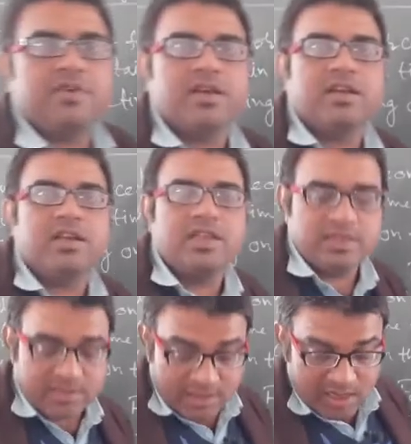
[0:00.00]
work done
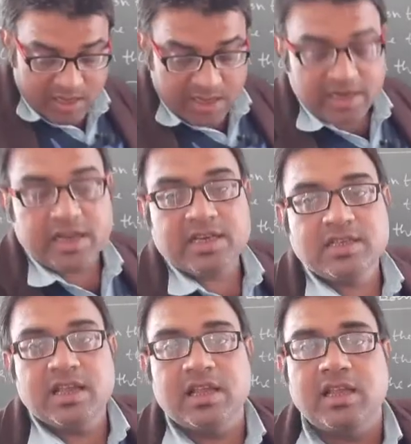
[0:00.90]
is
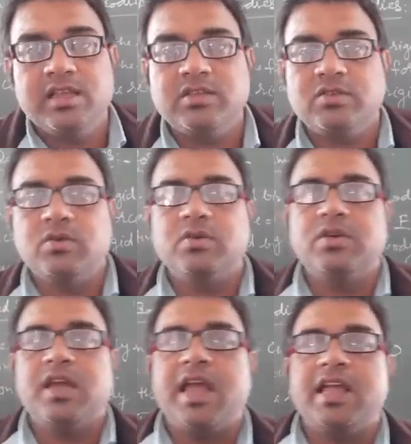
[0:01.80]
energy,
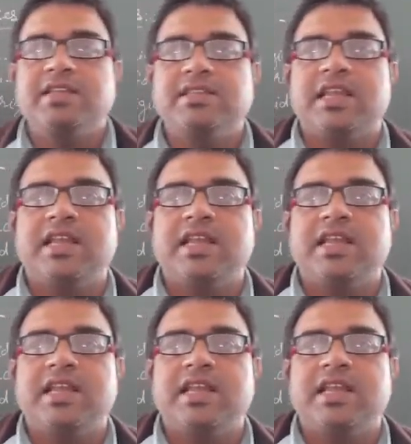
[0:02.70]
stored as